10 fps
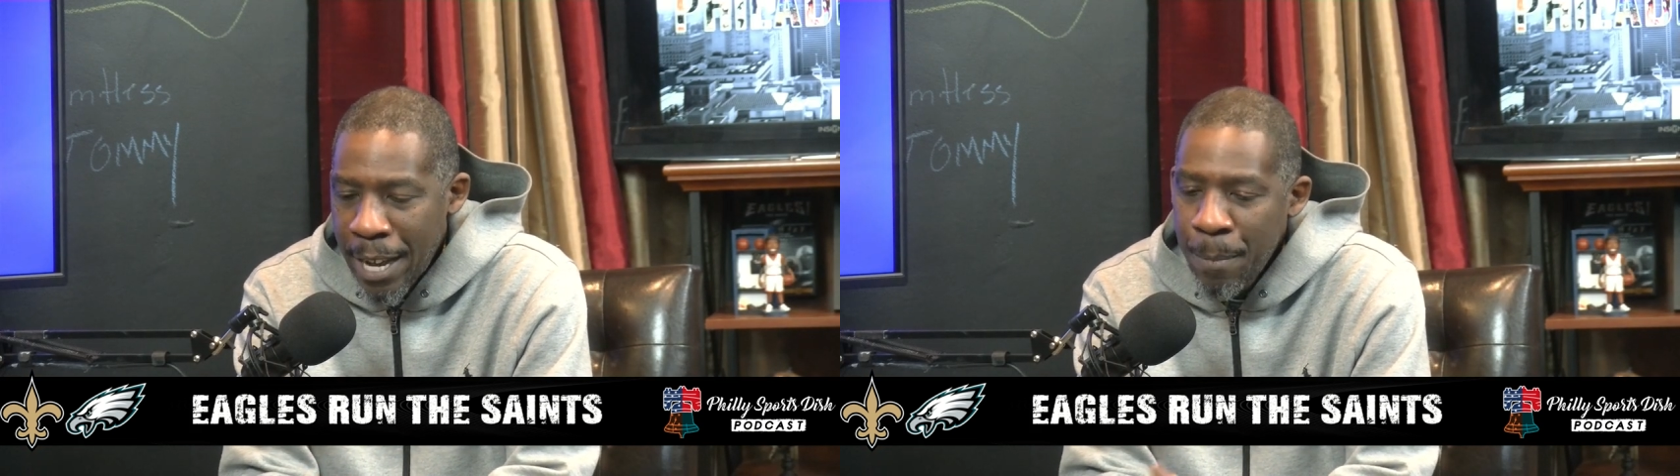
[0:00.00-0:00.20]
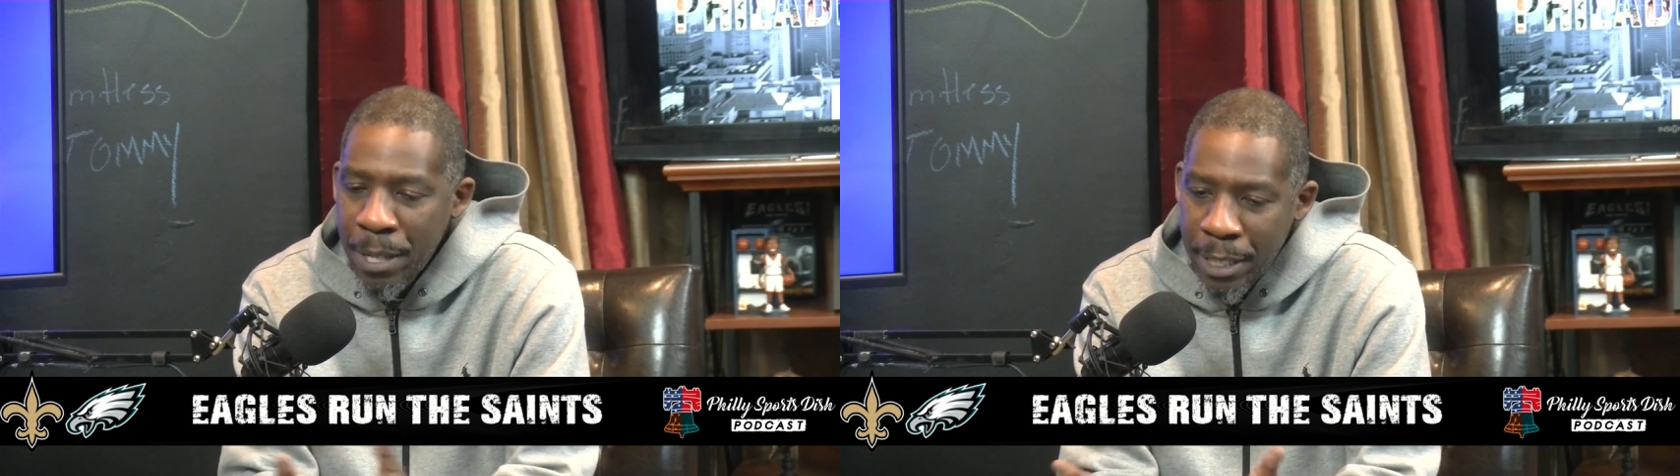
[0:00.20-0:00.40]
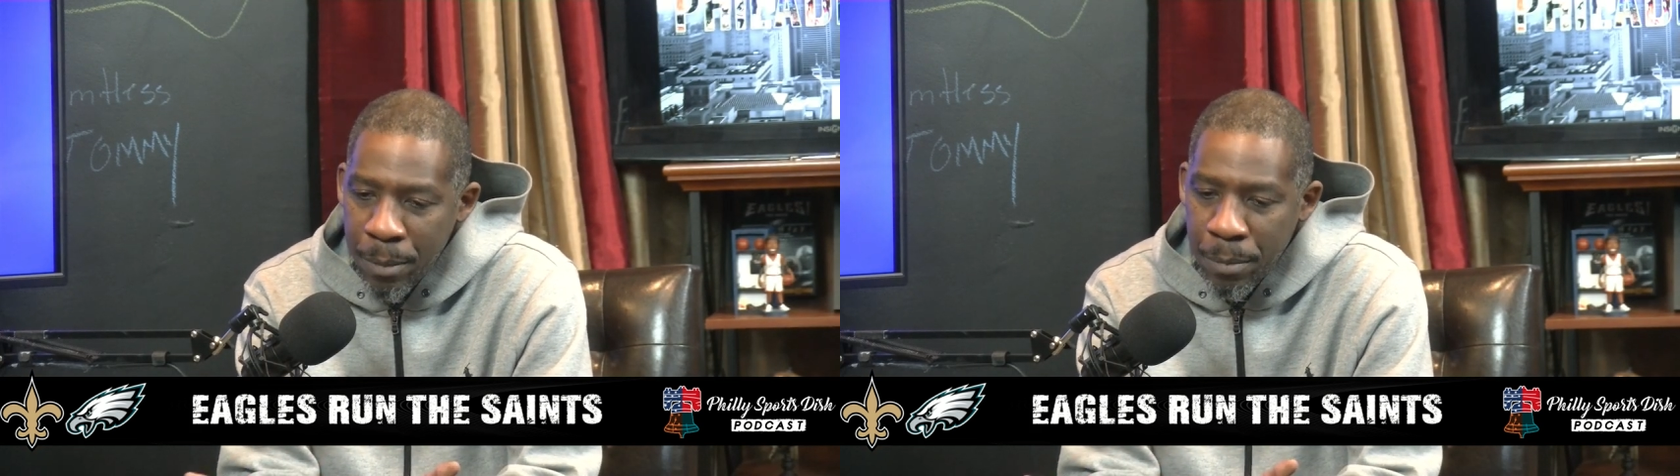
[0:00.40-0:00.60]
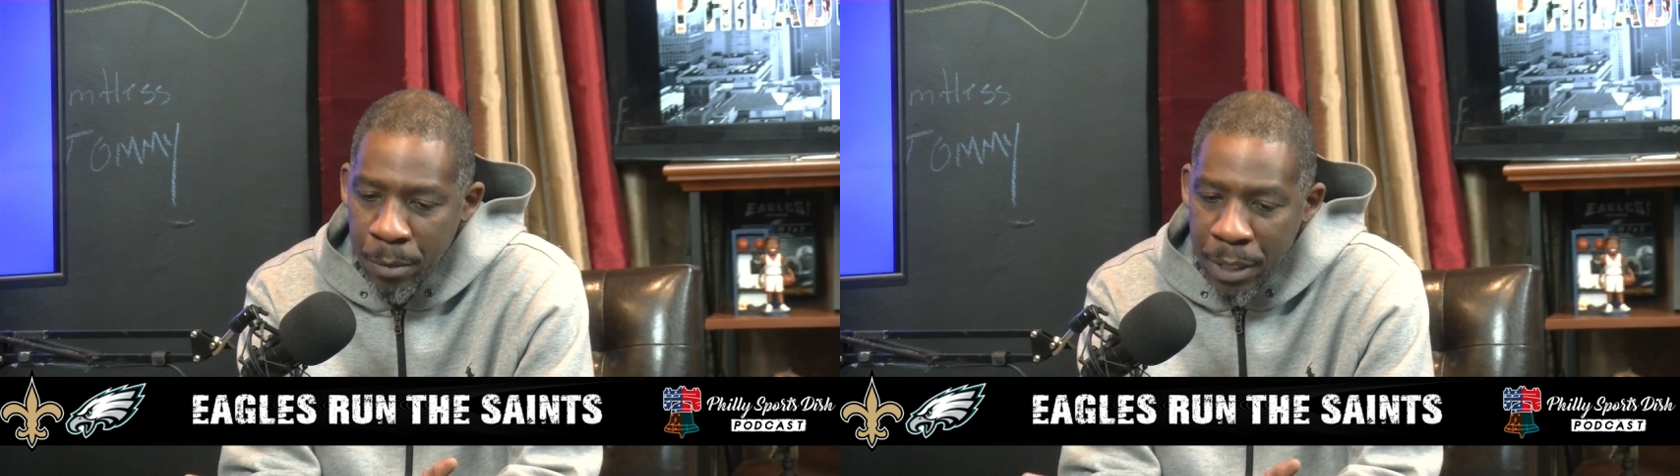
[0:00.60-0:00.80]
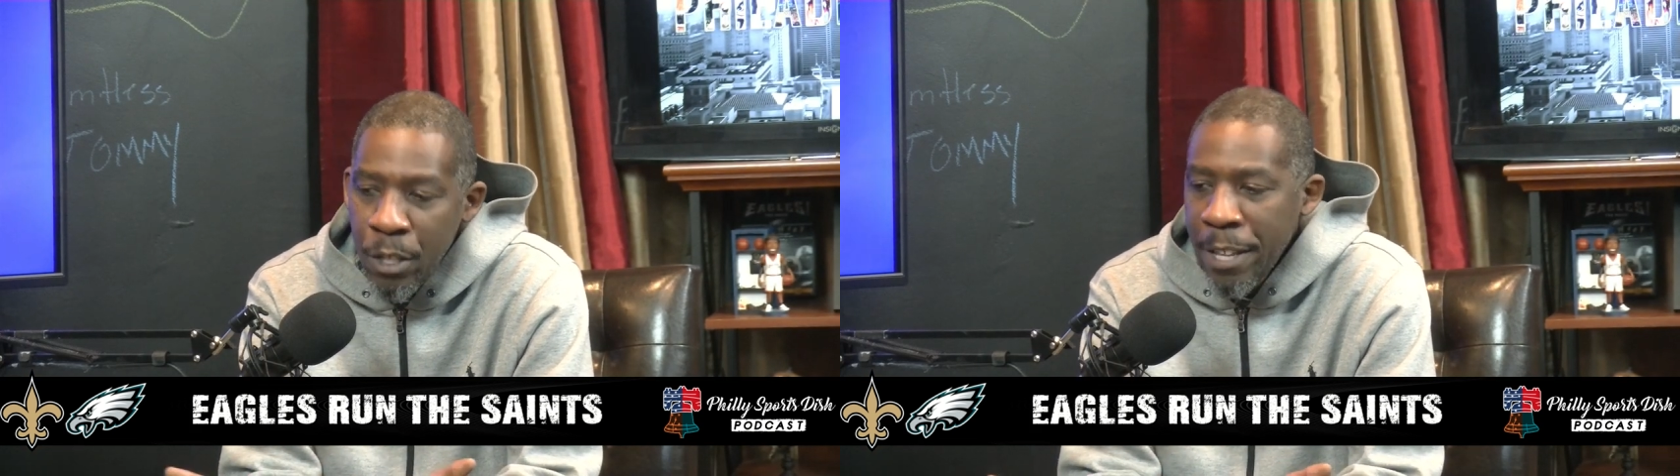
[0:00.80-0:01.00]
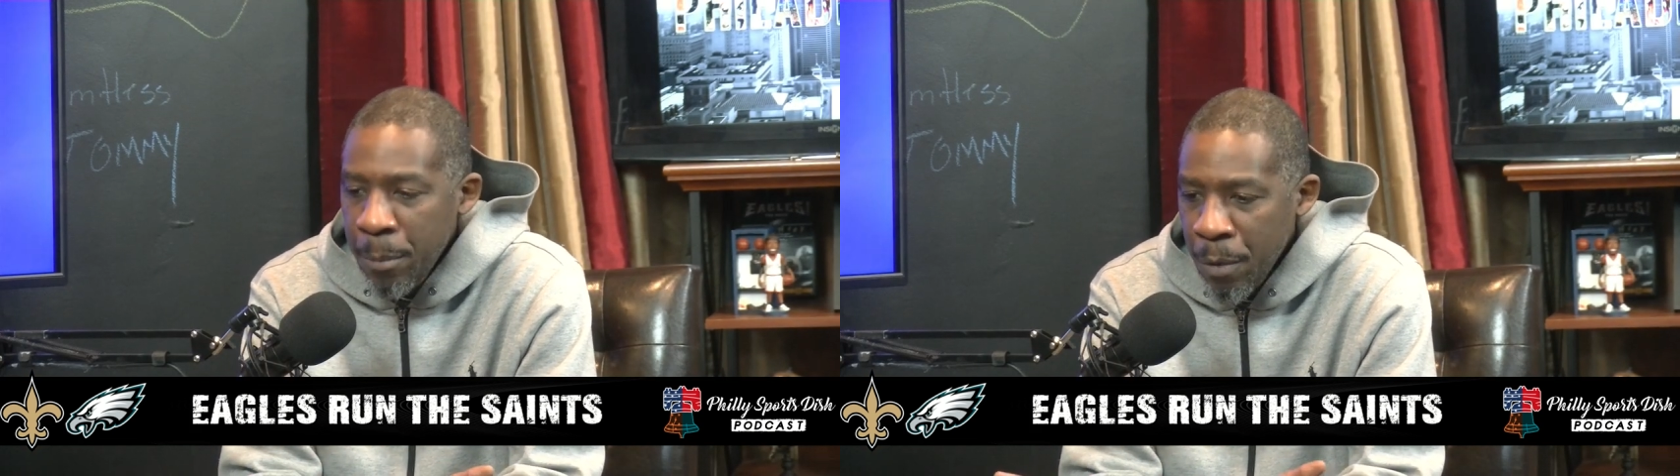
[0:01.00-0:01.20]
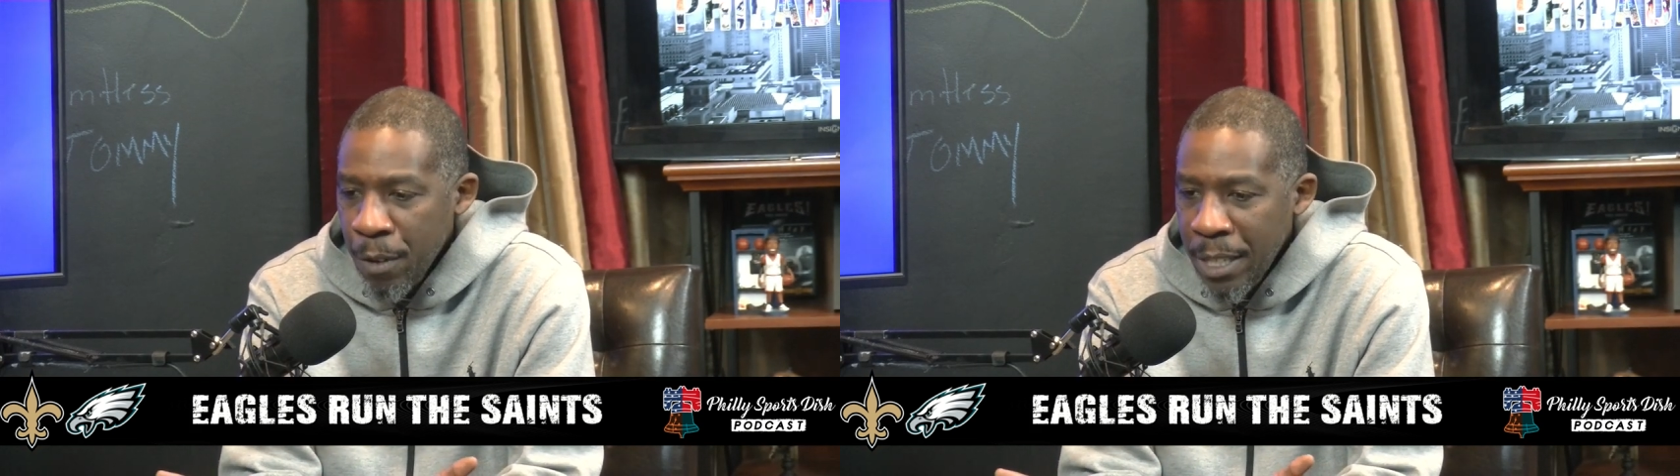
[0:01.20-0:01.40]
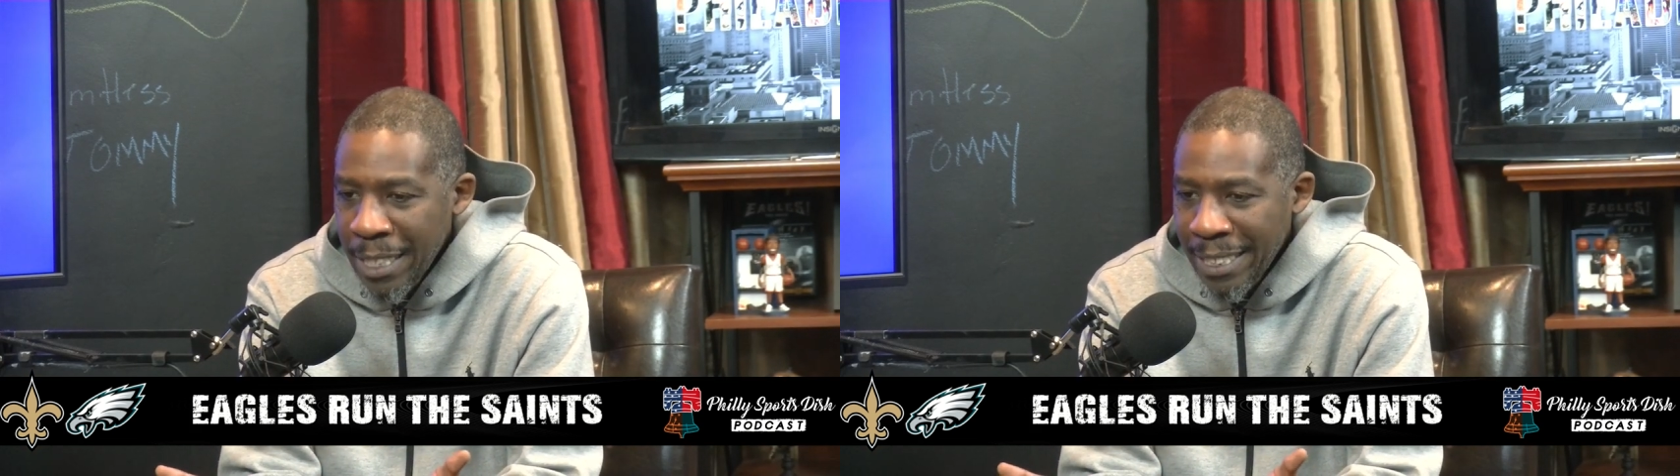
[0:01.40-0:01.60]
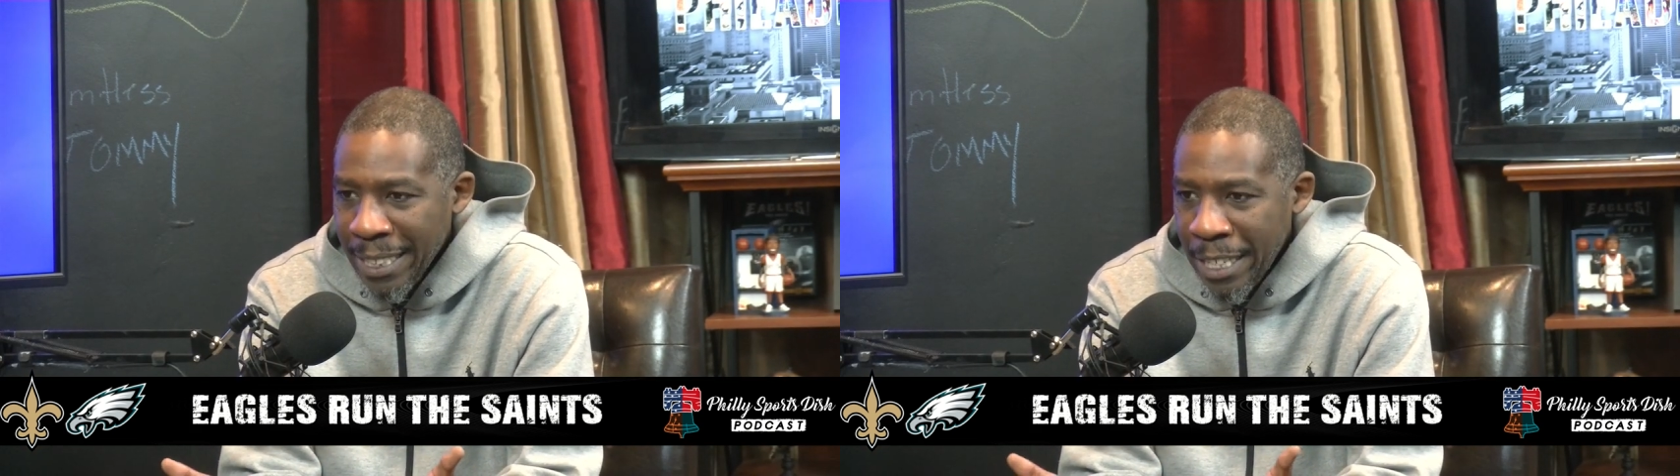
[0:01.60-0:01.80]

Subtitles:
I mean, we still have to be realistic.